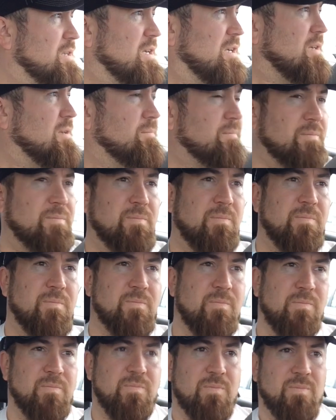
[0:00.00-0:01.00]

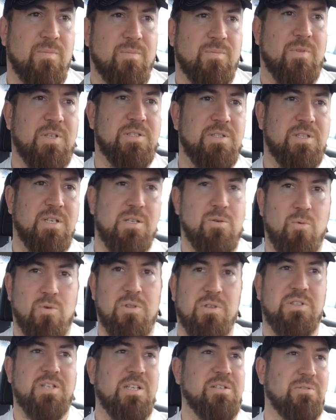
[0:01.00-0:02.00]
um, the city where
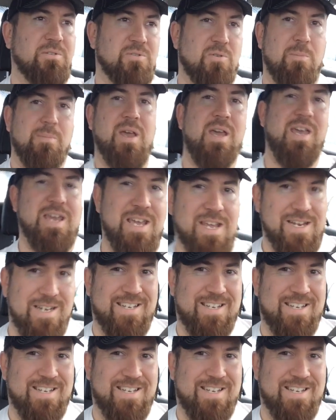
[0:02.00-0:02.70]
the Teslas are